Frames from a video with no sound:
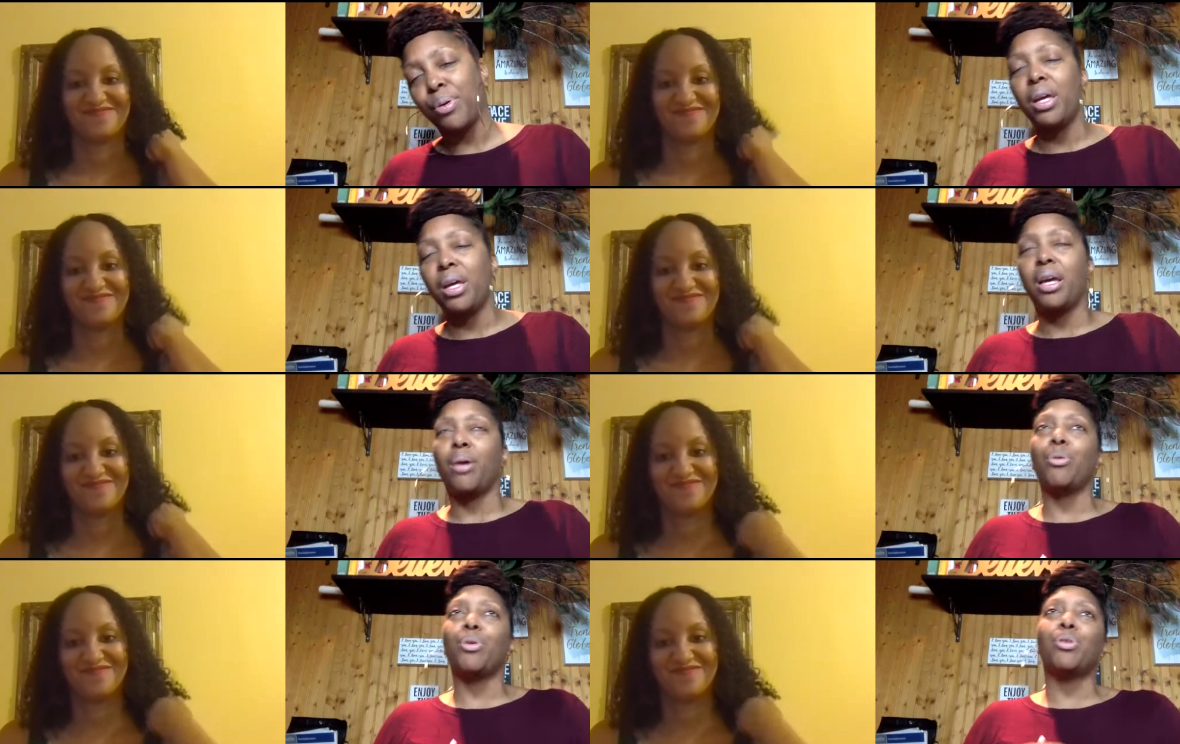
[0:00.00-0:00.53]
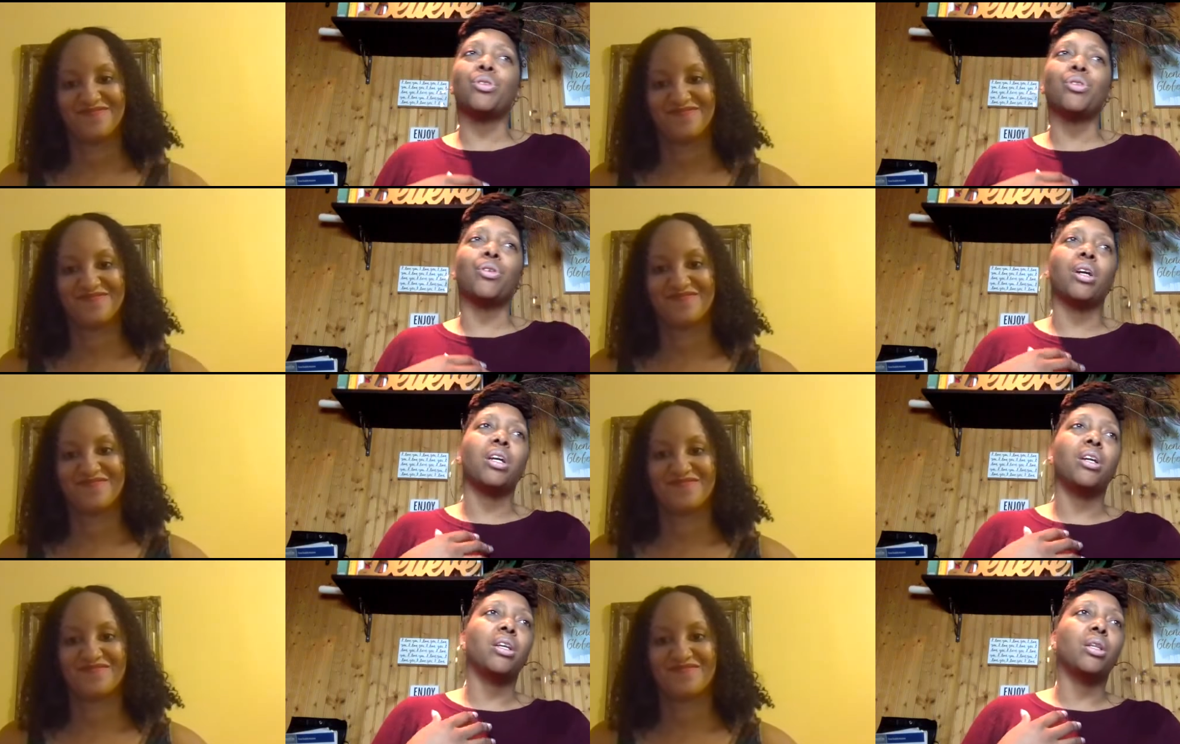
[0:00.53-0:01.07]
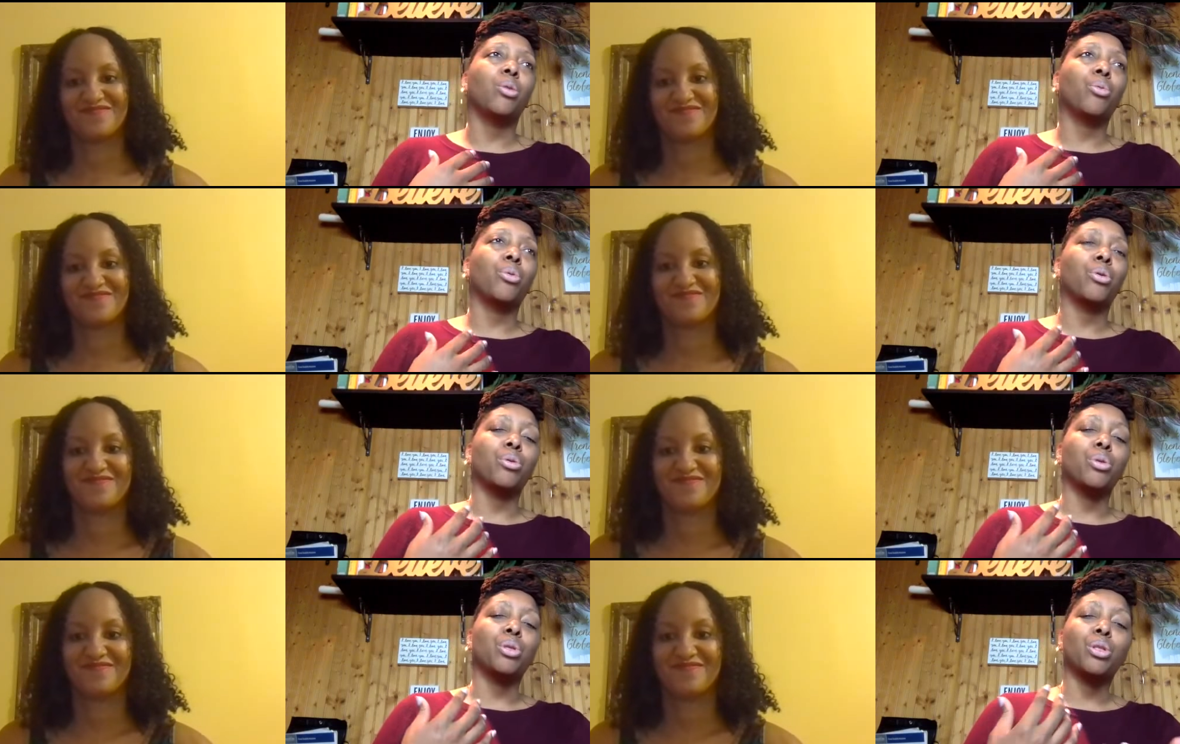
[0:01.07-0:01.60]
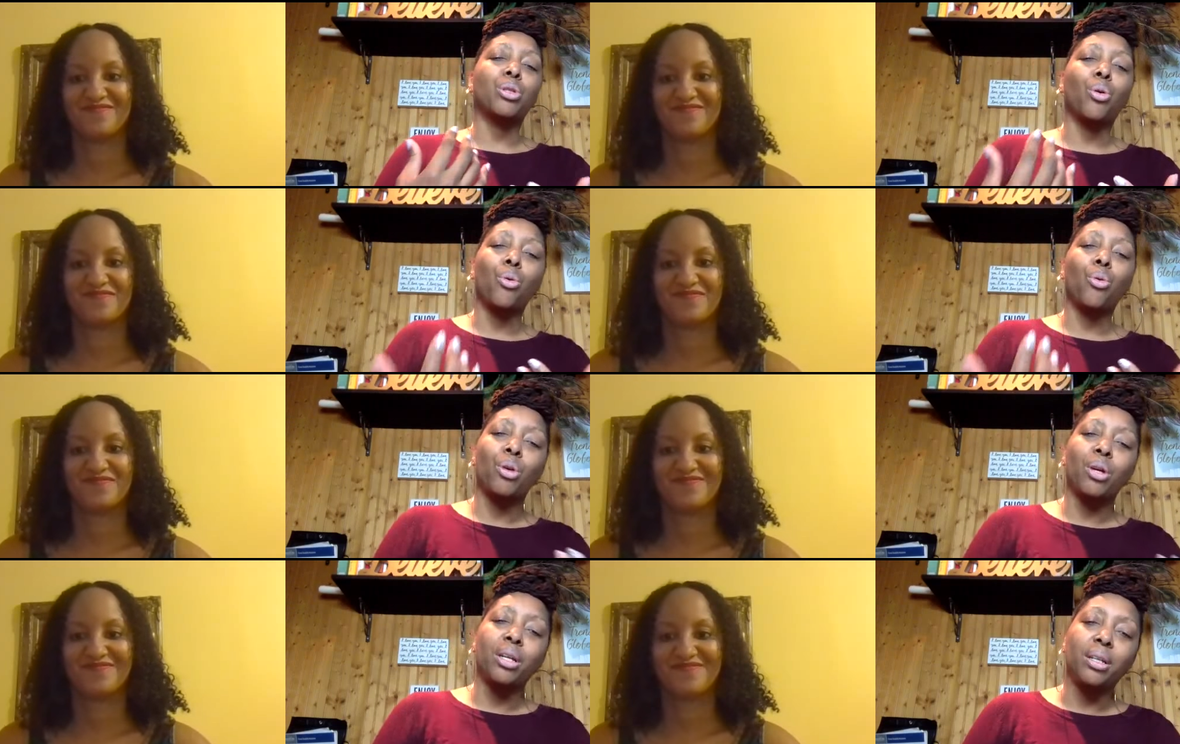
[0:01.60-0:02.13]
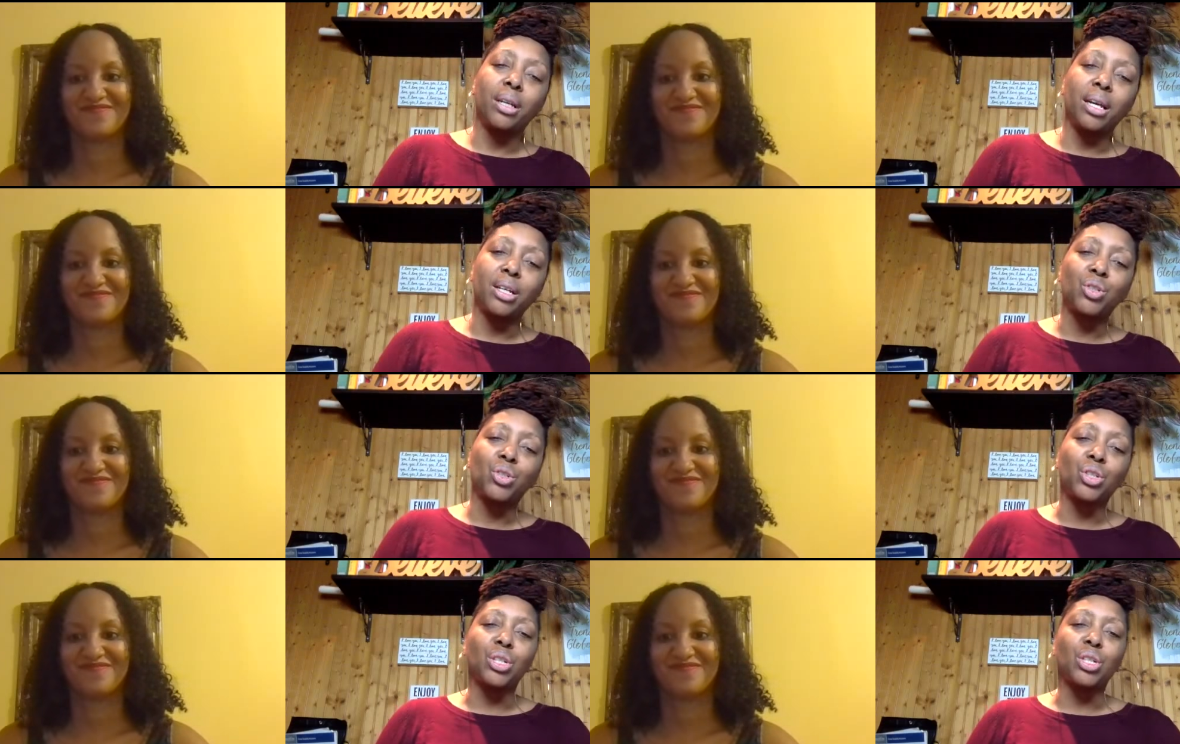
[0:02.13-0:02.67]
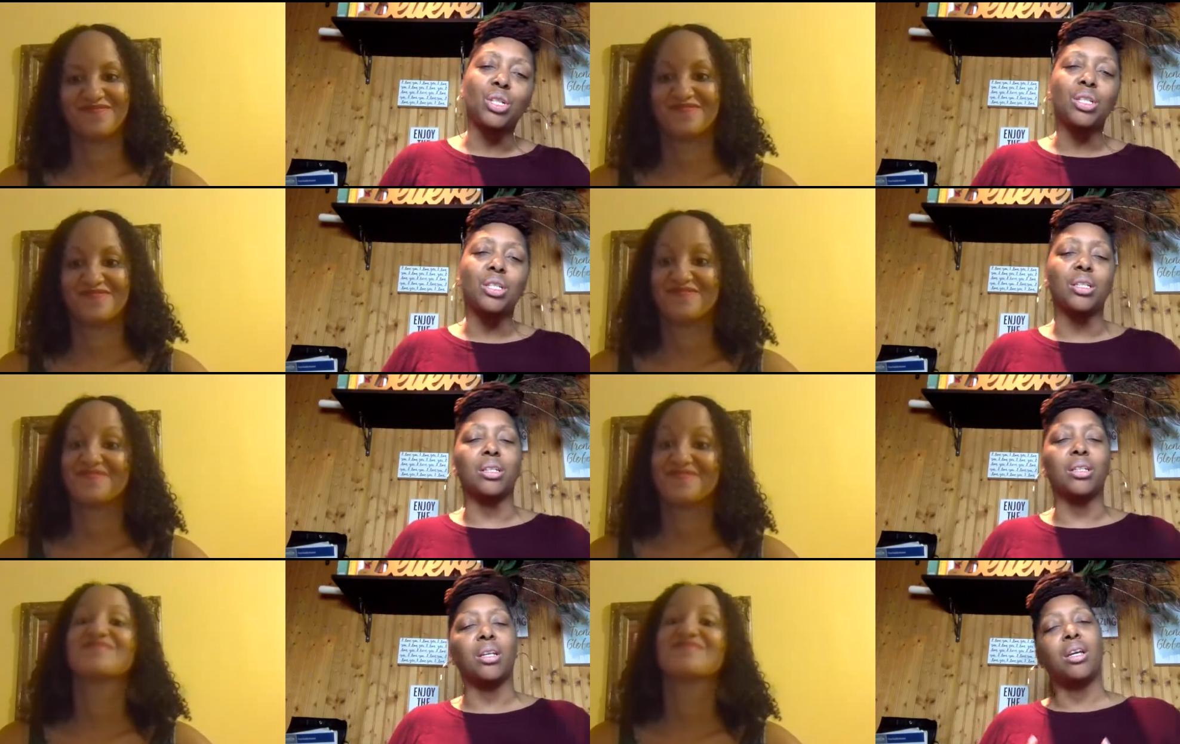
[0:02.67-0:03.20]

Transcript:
Speaker 1: and when you start hearing the word soul connections and